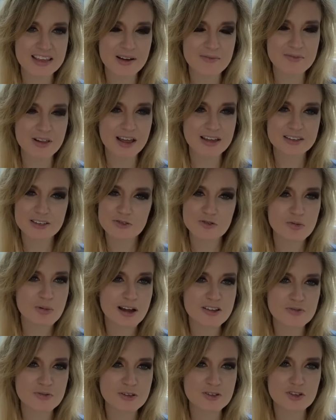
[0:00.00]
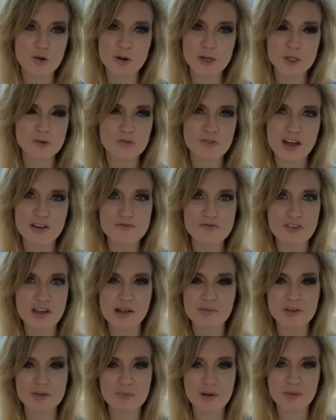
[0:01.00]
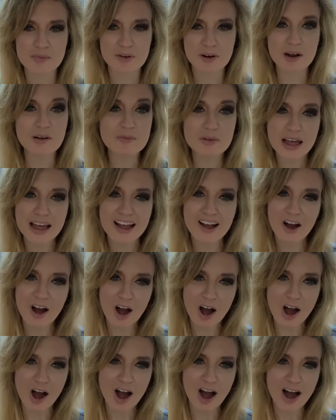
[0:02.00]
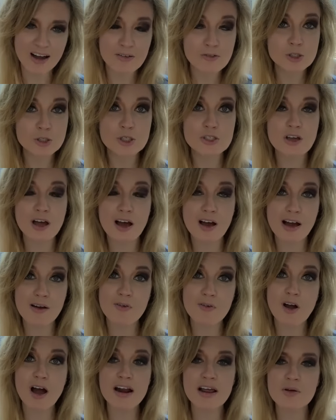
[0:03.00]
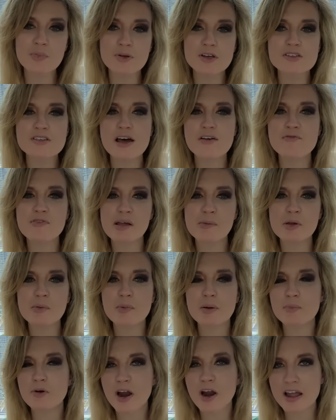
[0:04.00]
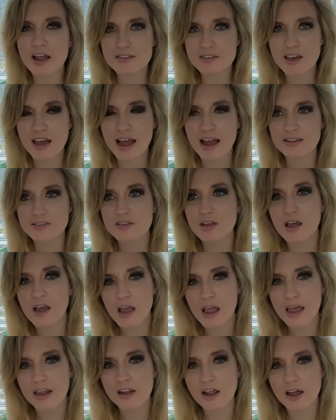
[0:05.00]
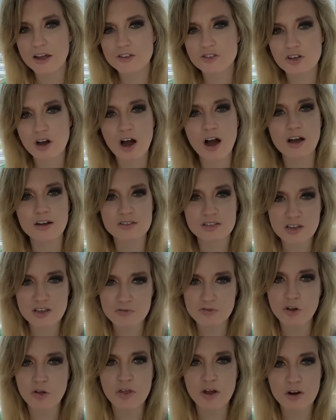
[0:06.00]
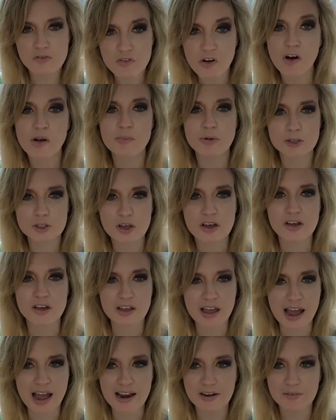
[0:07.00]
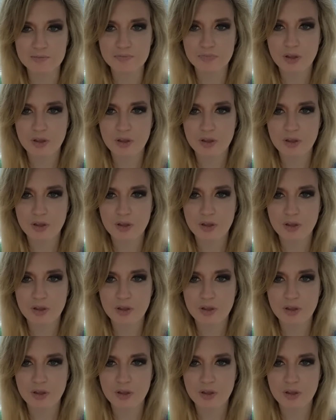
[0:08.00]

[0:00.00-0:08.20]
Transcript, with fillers: i am like, this reminds me so much of that family member. I'm like, aw, which is ironic because that family member hates cats and likes dogs, even though they are very much like a cat.